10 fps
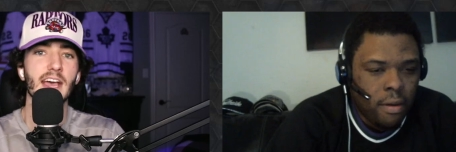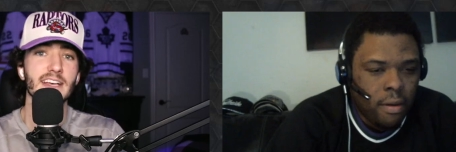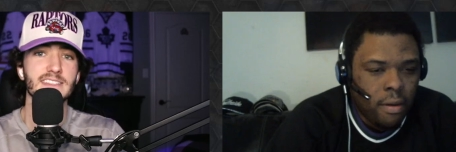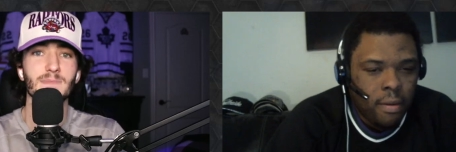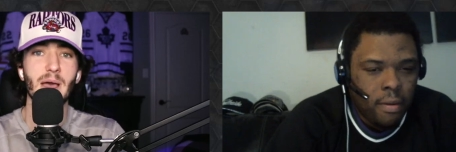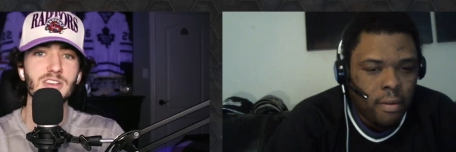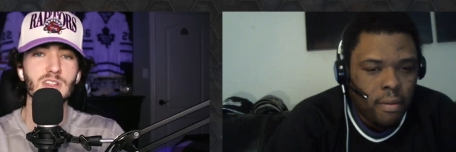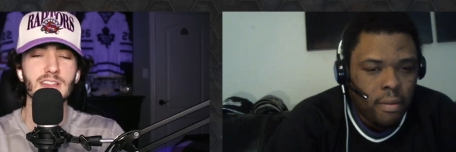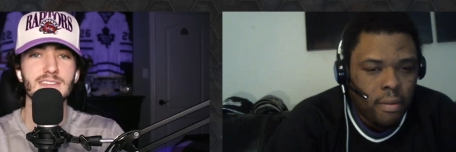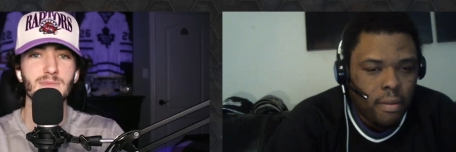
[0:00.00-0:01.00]

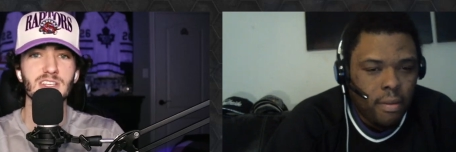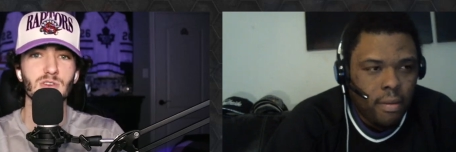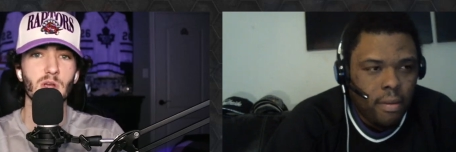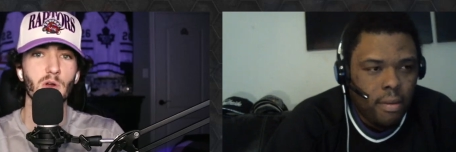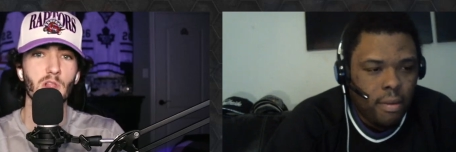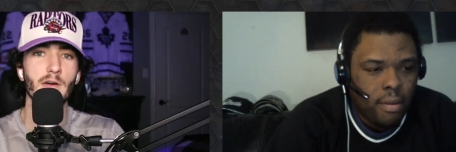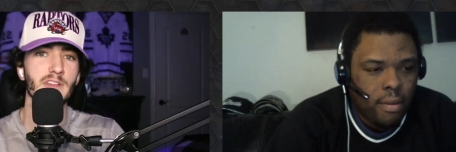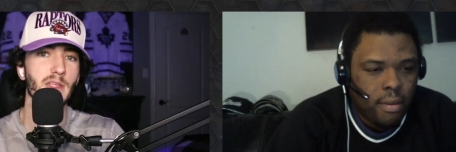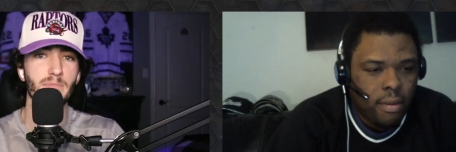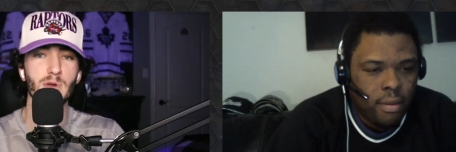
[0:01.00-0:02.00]
Speaker 1: especially Dmitry Orlov
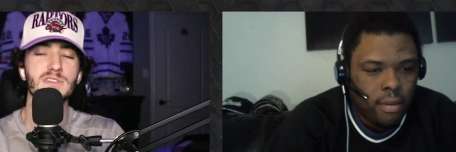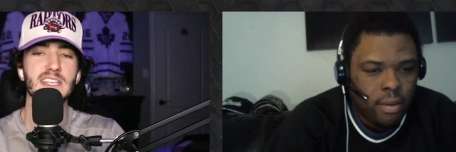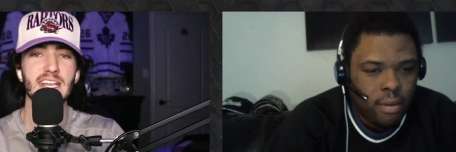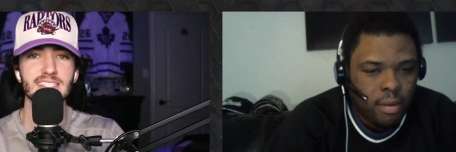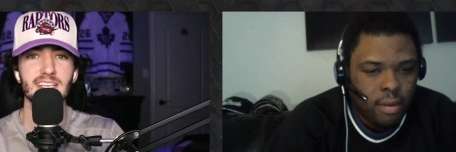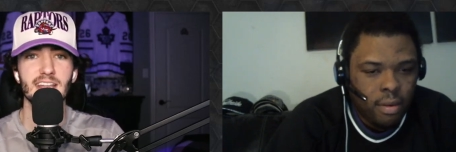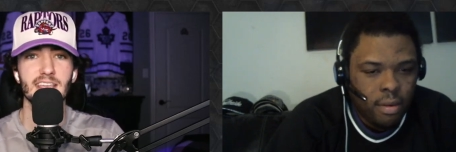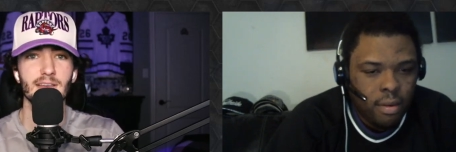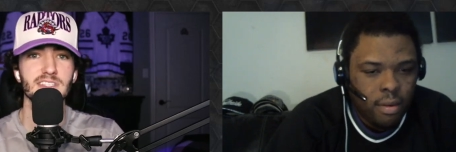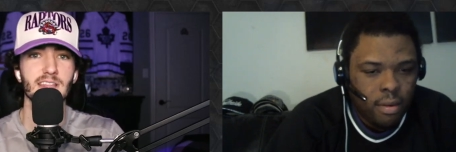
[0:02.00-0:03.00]
and the boost that he's going to
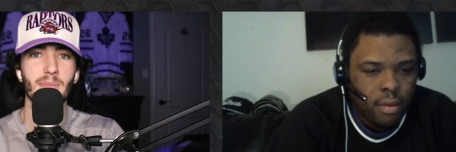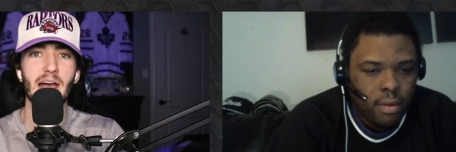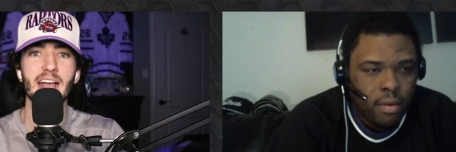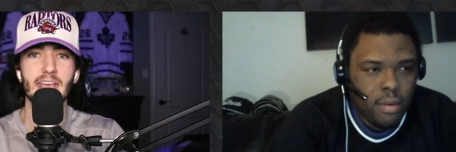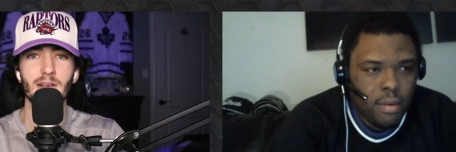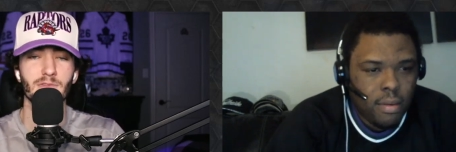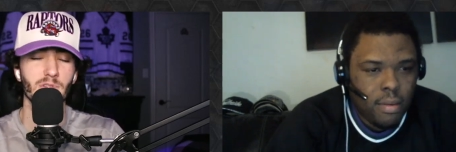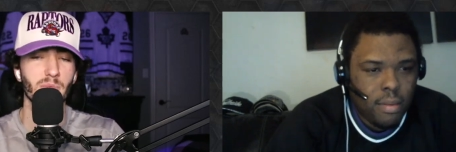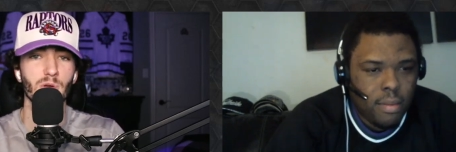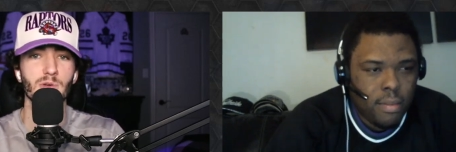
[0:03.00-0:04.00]
give to the back end for
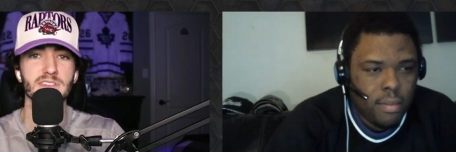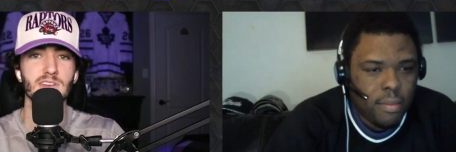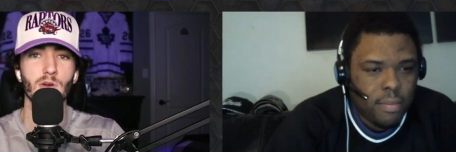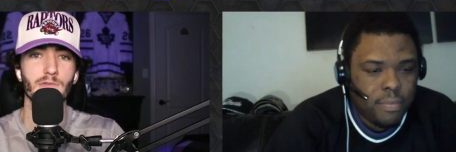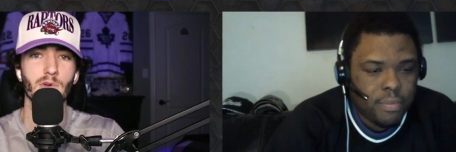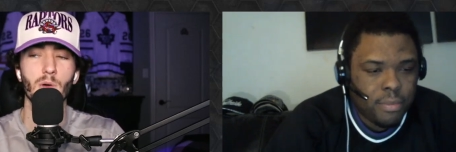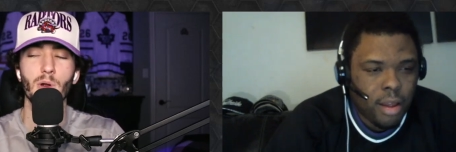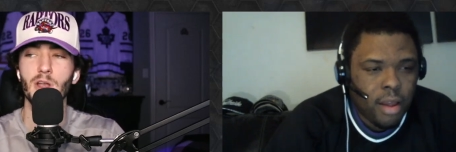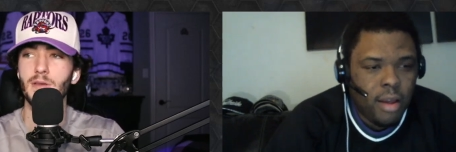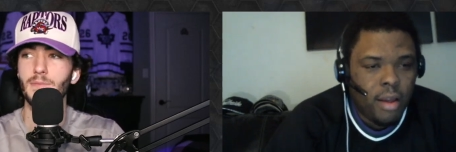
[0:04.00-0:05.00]
the Bruins going
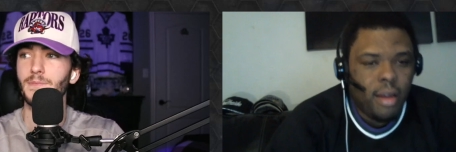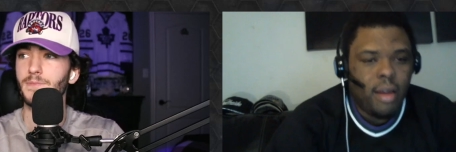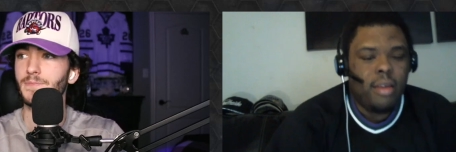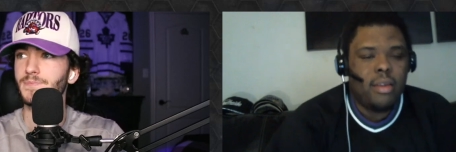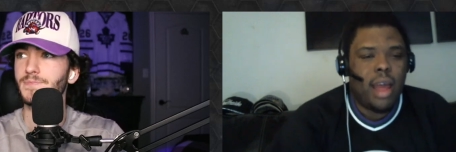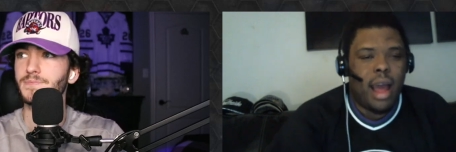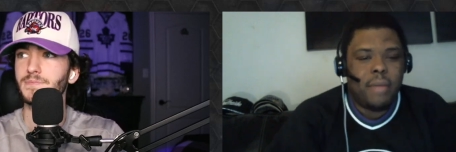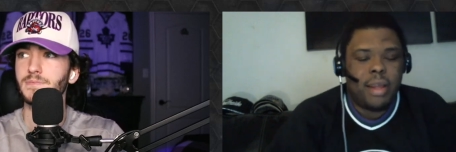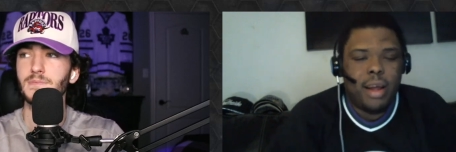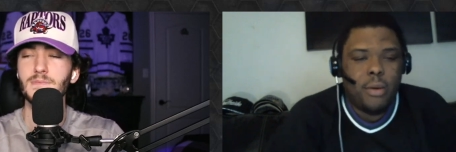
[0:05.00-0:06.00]
forward?
Speaker 2: Yeah, I
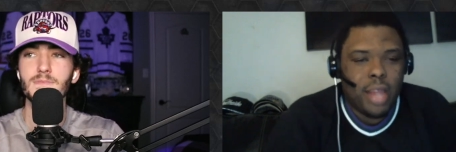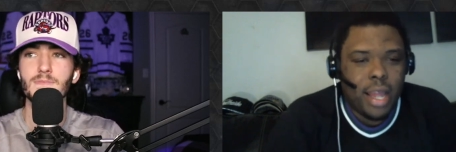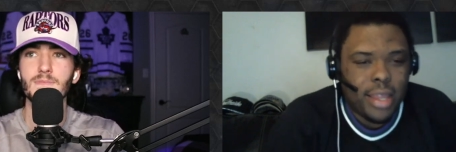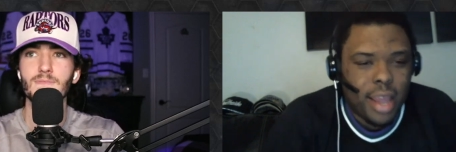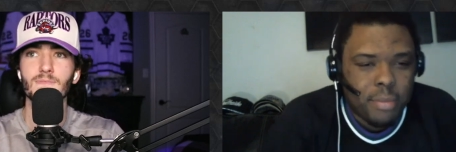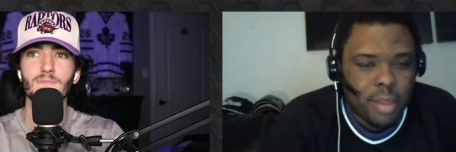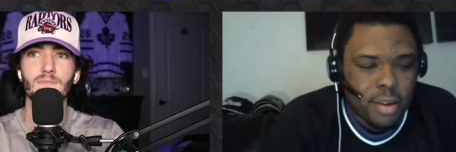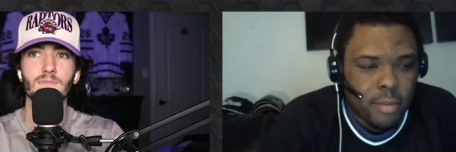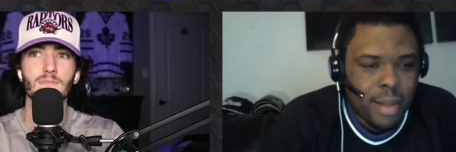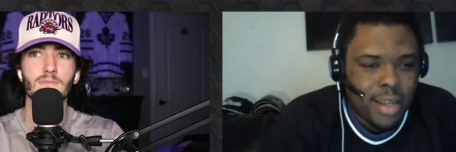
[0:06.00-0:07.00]
mean that well that depth
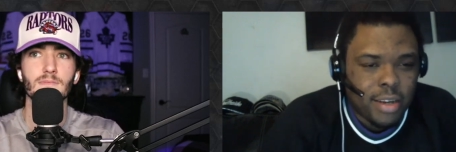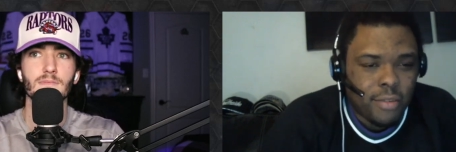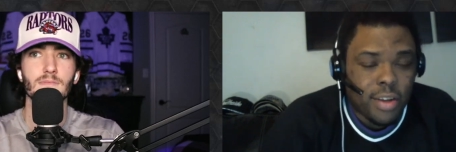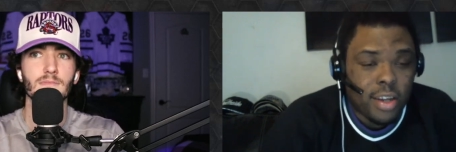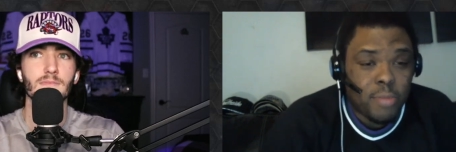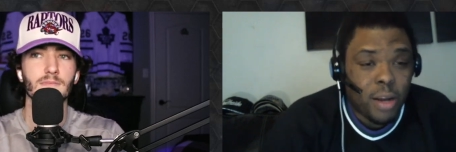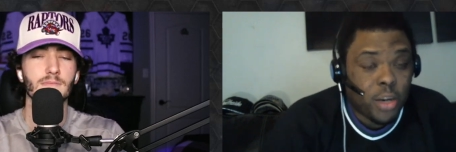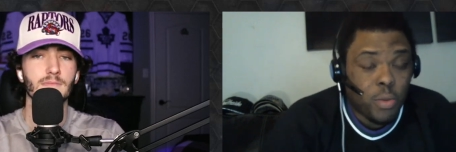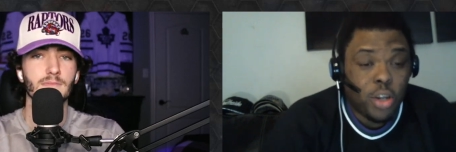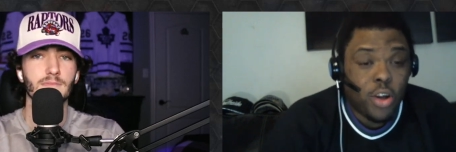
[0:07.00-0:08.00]
is immense of it,
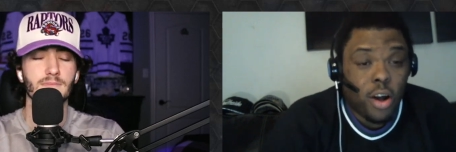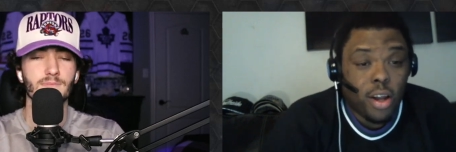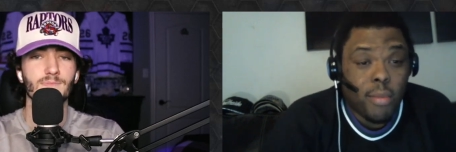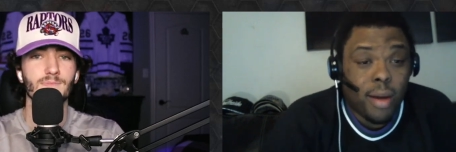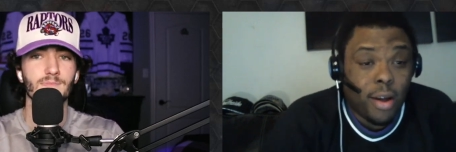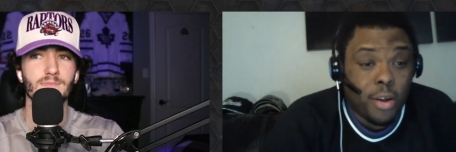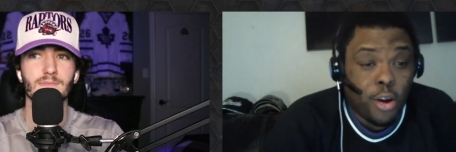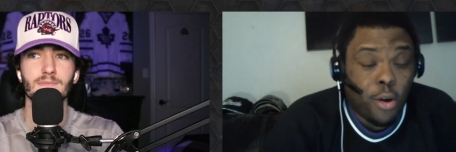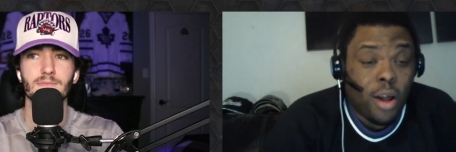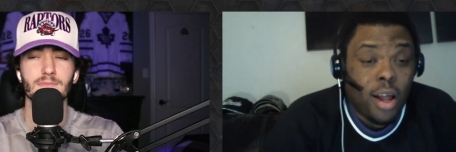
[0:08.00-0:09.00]
especially when you're talking about you
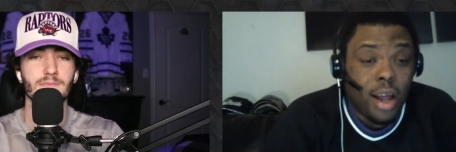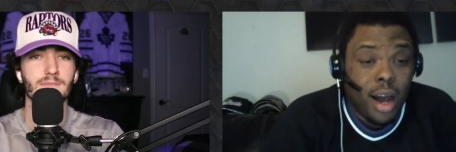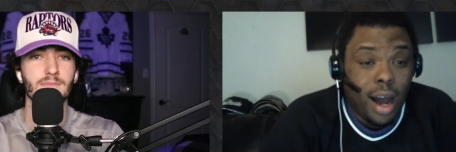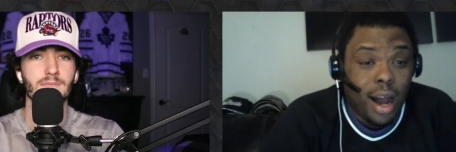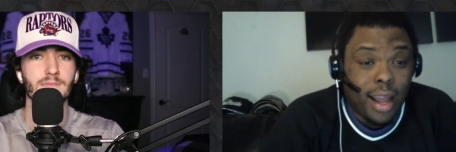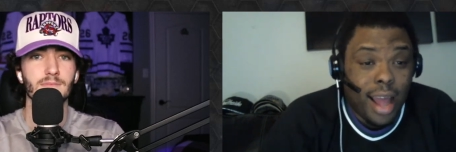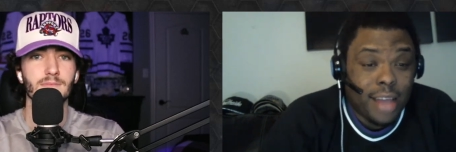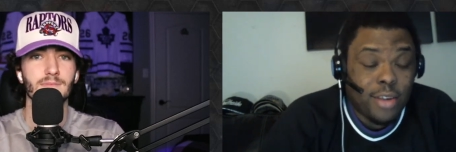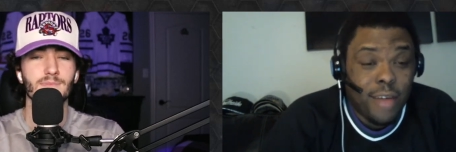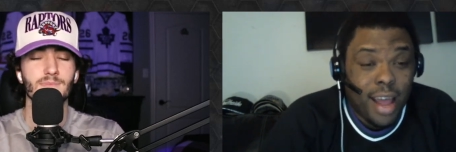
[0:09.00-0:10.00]
know uh,
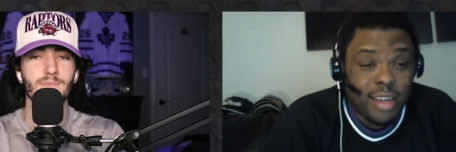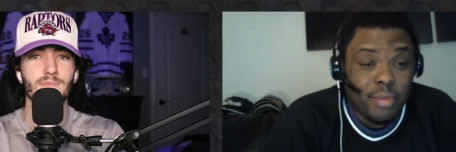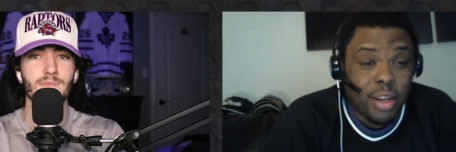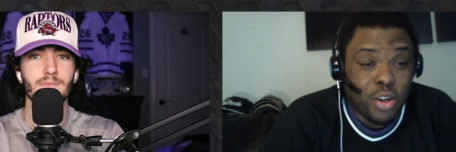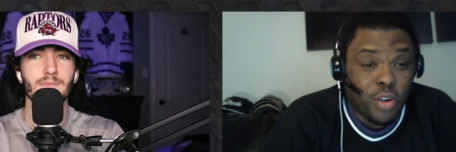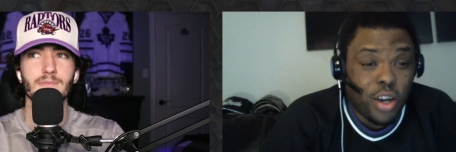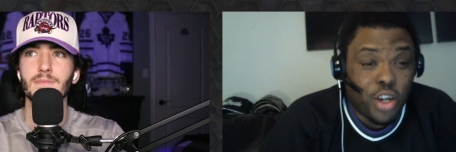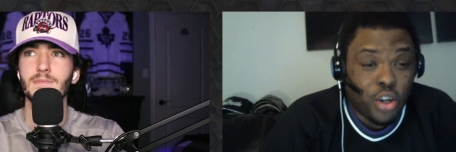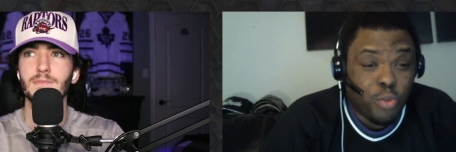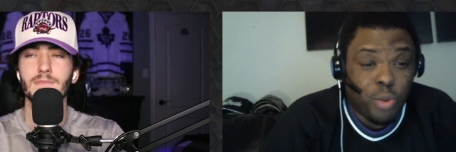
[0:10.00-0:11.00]
guys who've had some injury
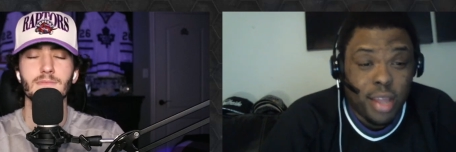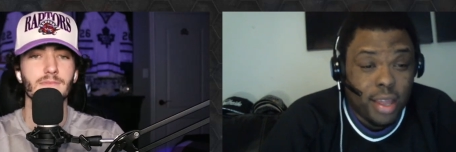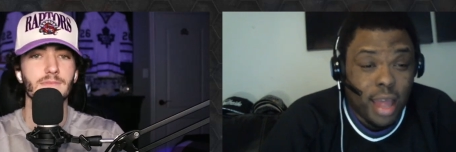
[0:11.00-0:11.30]
issues within